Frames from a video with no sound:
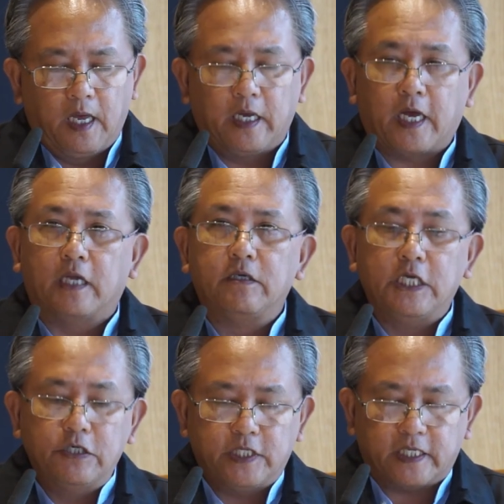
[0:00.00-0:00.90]
the
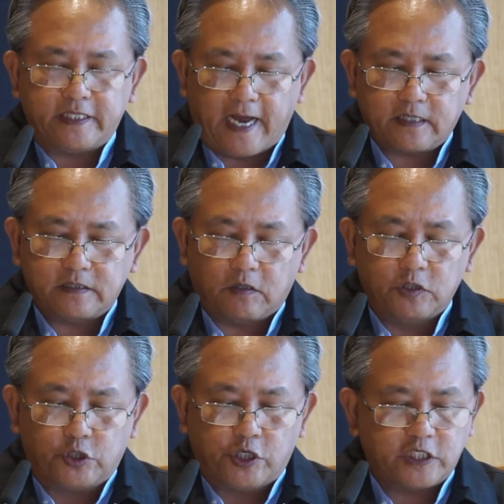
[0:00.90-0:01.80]
continued attacks
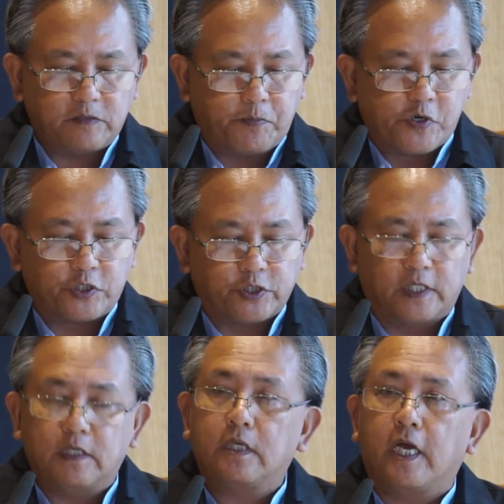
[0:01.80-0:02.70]
on church
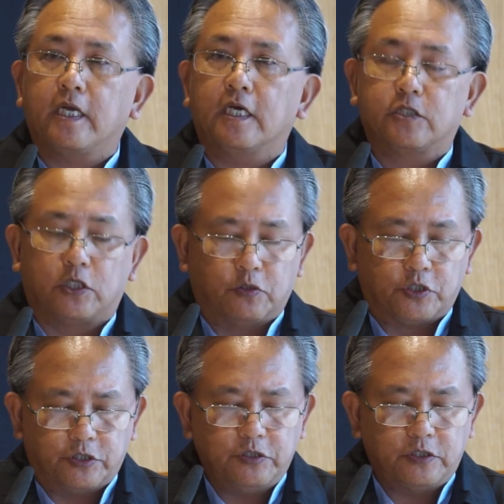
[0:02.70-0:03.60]
personnel and
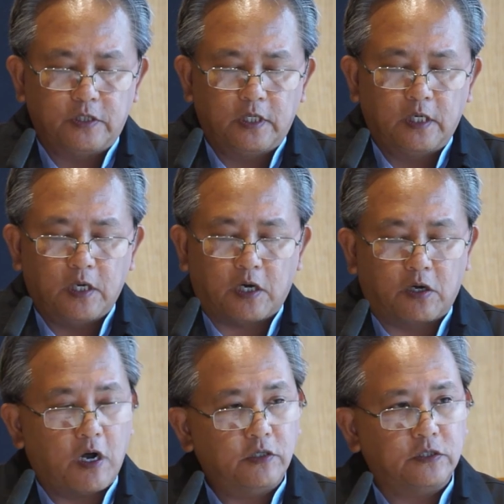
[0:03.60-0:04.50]
institutions
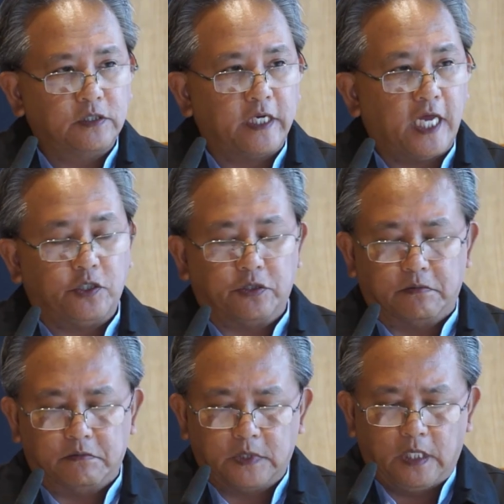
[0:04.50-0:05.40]
across the nation,
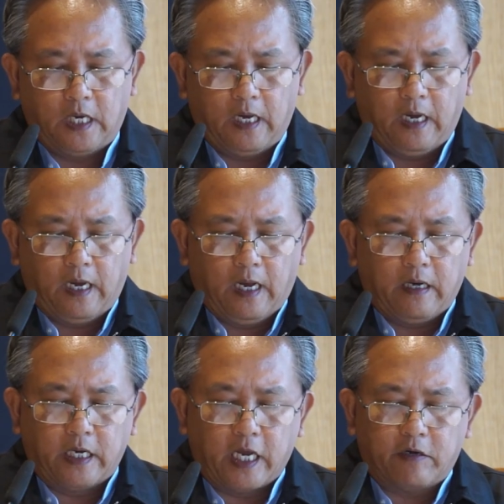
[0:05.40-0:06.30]

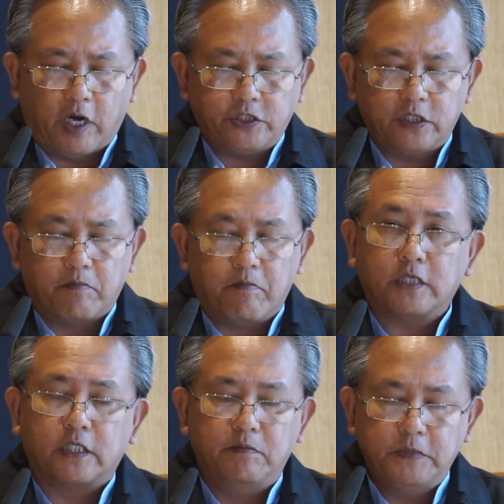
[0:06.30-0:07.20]
the migration of
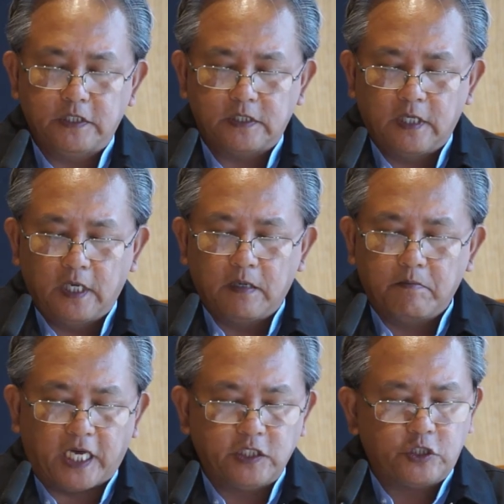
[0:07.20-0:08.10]
Muslims,
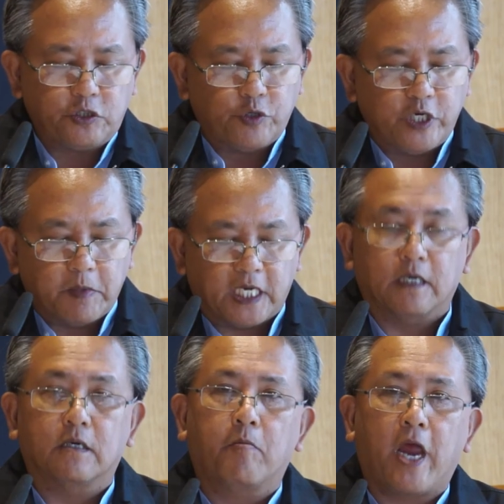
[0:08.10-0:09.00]

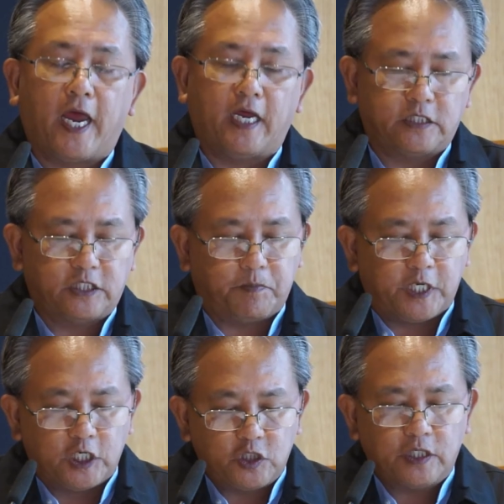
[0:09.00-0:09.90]
mainstreaming of hate
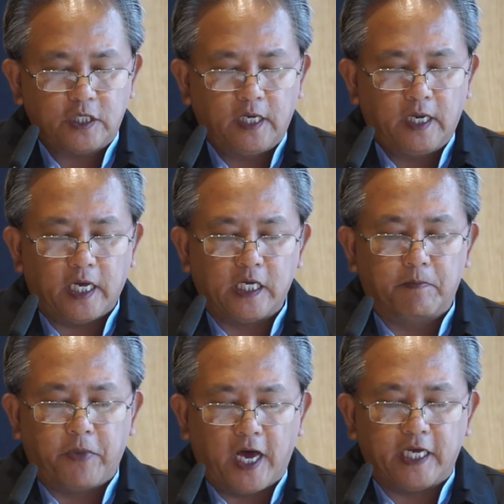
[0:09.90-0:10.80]
speech, and the
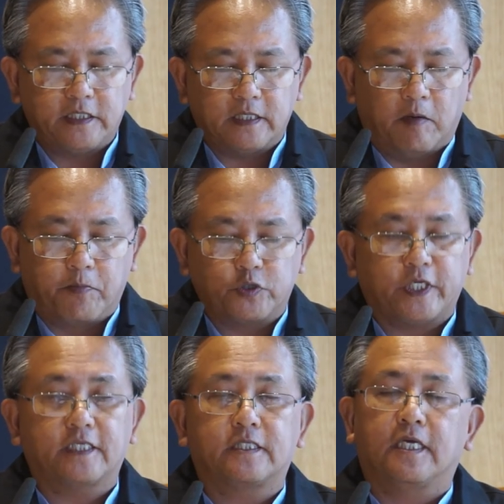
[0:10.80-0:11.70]
plight of
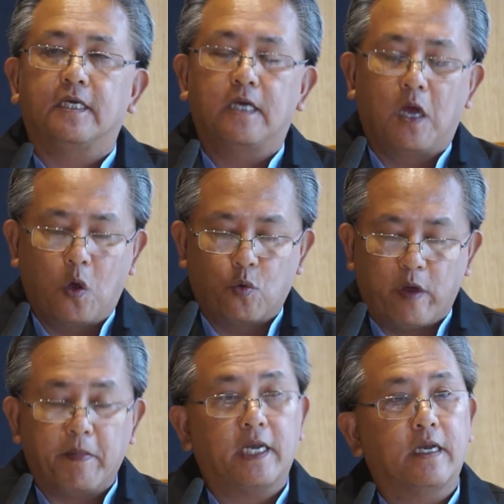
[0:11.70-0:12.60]
protesting
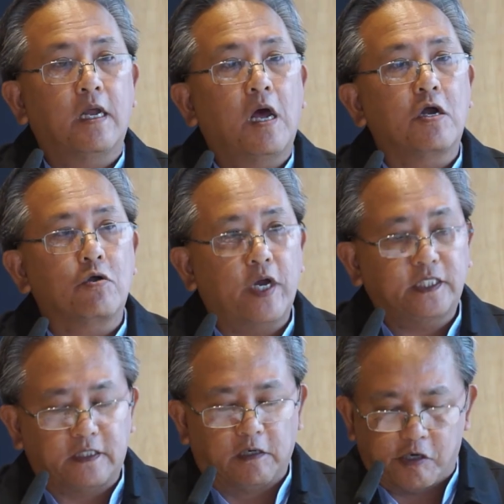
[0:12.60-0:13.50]
women
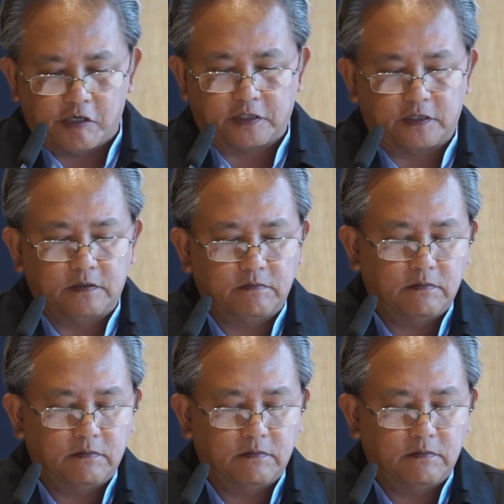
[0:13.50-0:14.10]
wrestlers.